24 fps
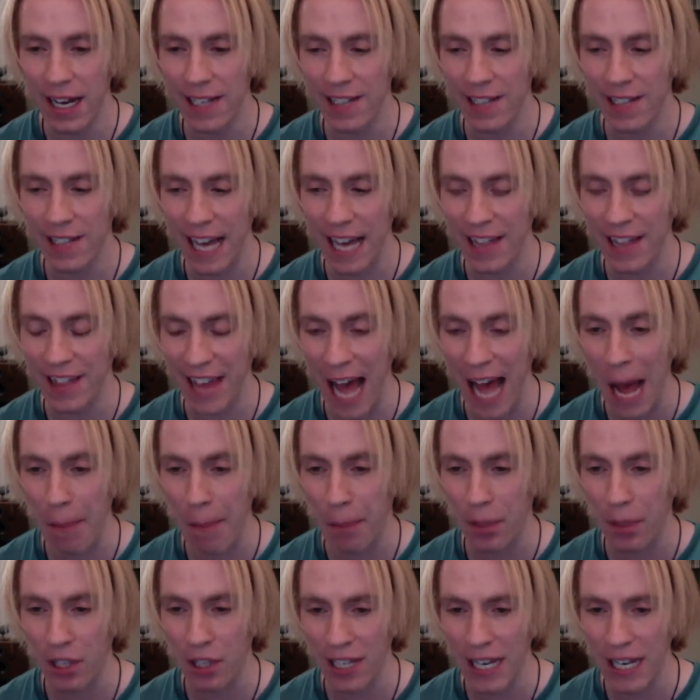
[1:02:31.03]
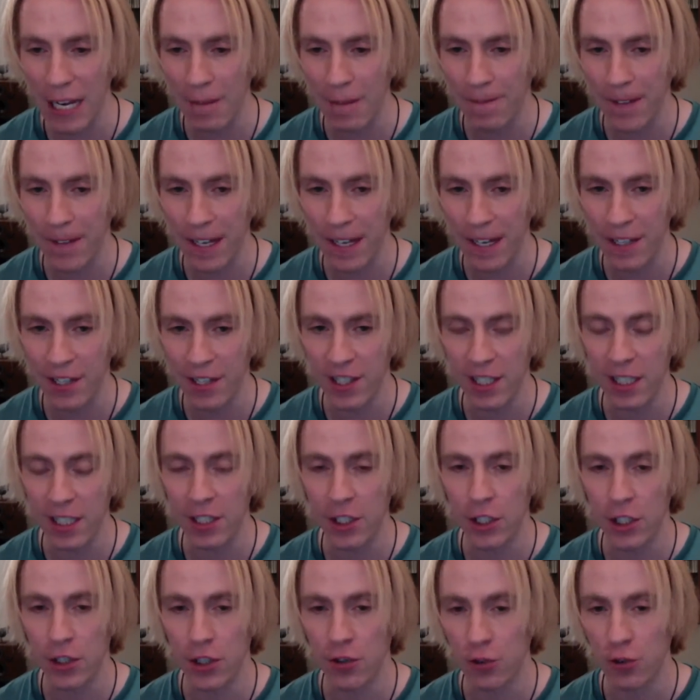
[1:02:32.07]
that that belief is
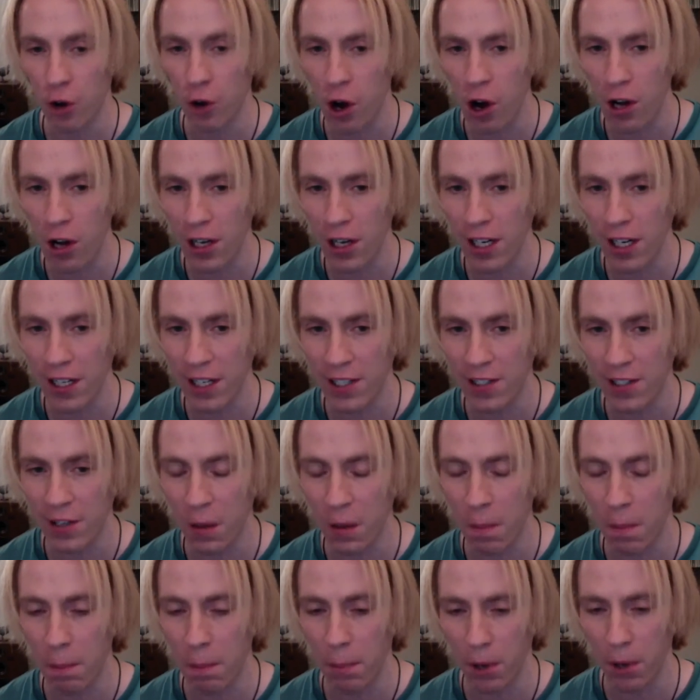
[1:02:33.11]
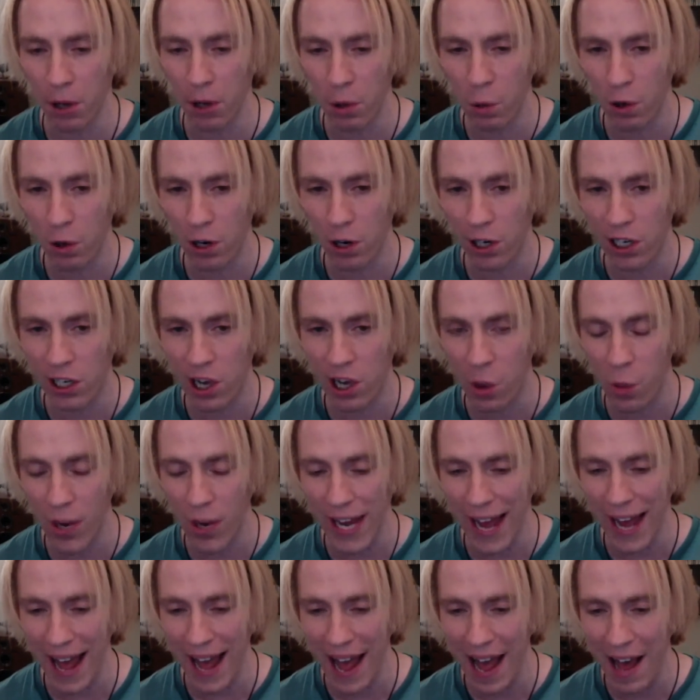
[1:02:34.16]
the strongest bulwark
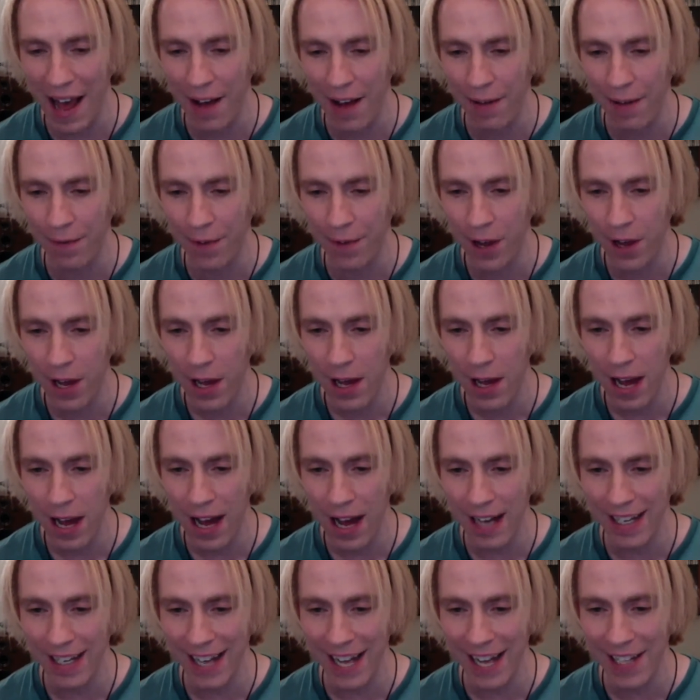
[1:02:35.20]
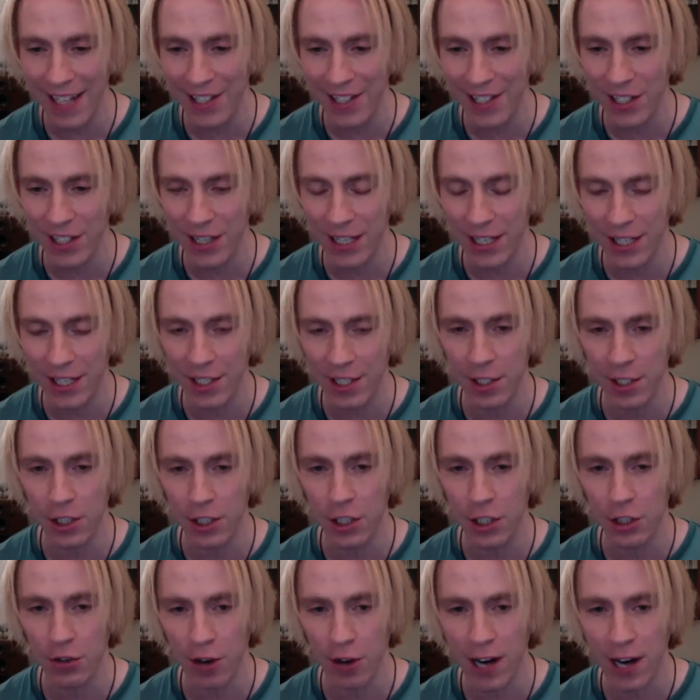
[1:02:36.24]
we have against this
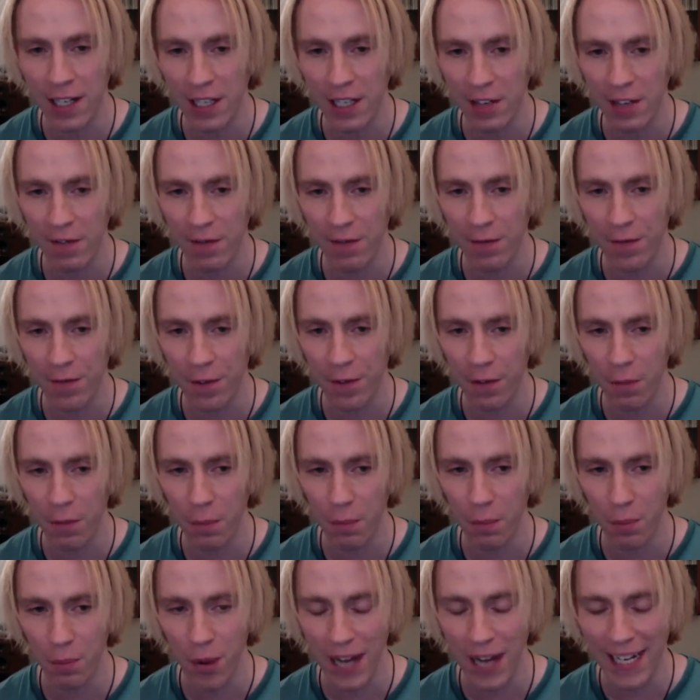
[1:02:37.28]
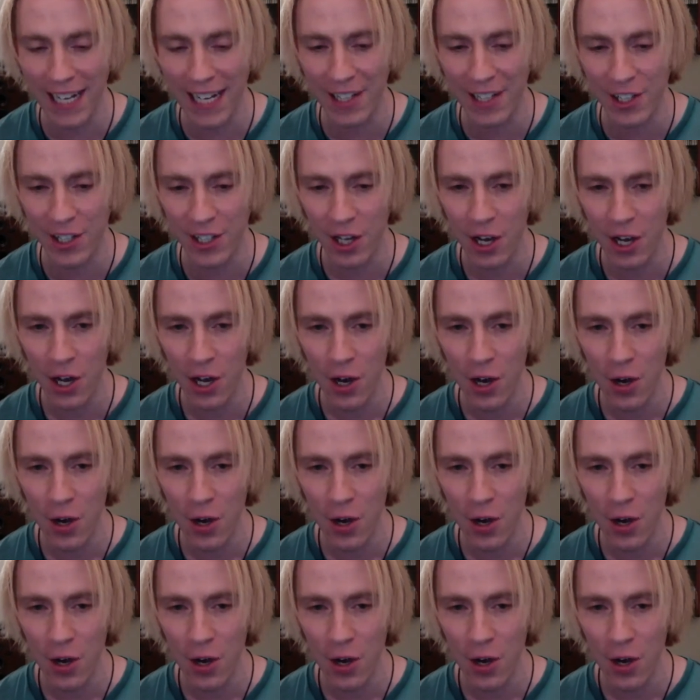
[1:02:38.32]
destructive, against